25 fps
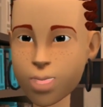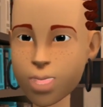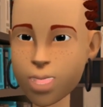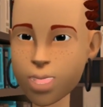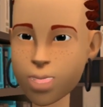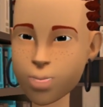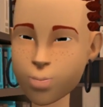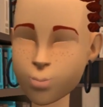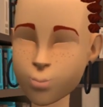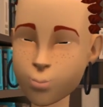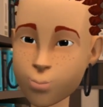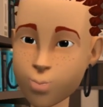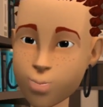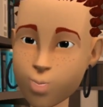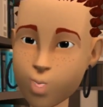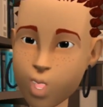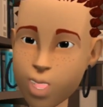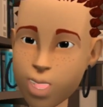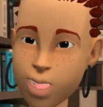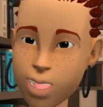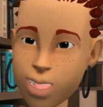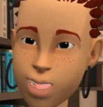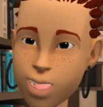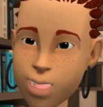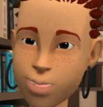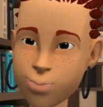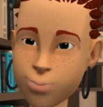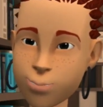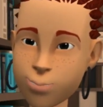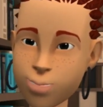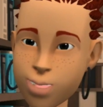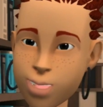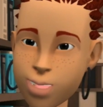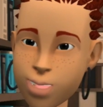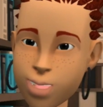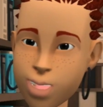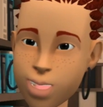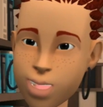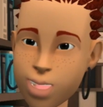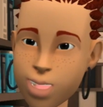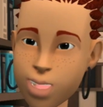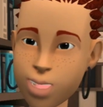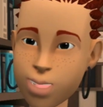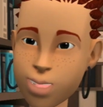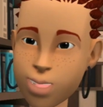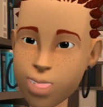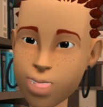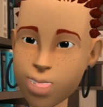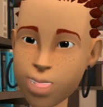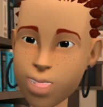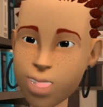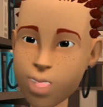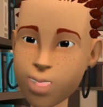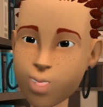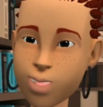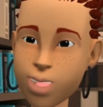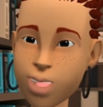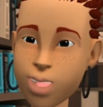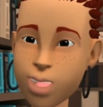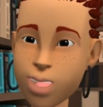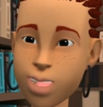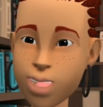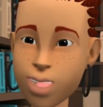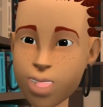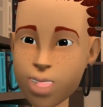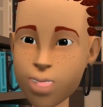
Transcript: and scattered precipitation occurs